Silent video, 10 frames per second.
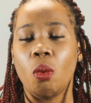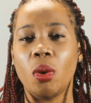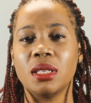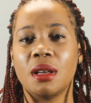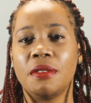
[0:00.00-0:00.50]

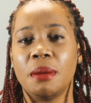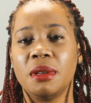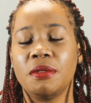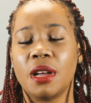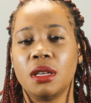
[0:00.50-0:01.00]
What are
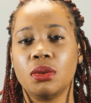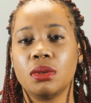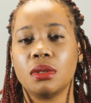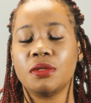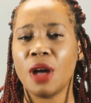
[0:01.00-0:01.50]
family
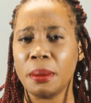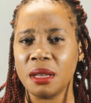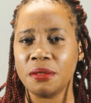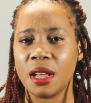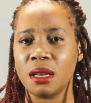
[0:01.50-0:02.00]
values?
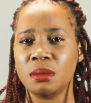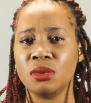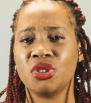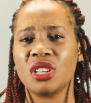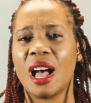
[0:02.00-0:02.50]
Family
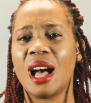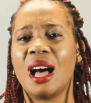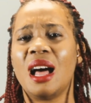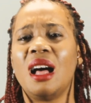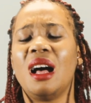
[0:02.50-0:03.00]
values
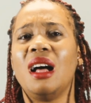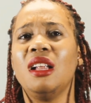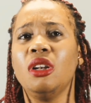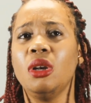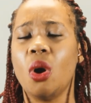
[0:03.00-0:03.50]
are
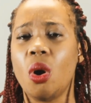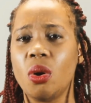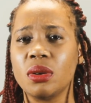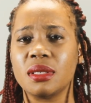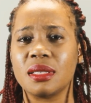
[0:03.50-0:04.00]

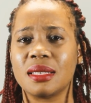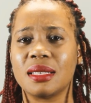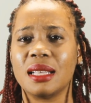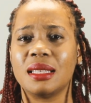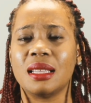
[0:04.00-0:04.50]
laws,
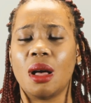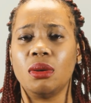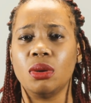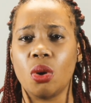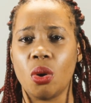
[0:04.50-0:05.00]
set
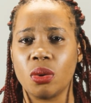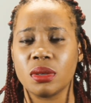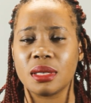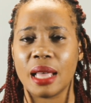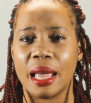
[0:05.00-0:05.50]
down
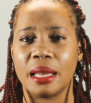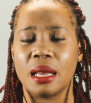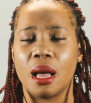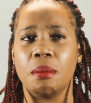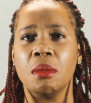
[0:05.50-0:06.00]
laws and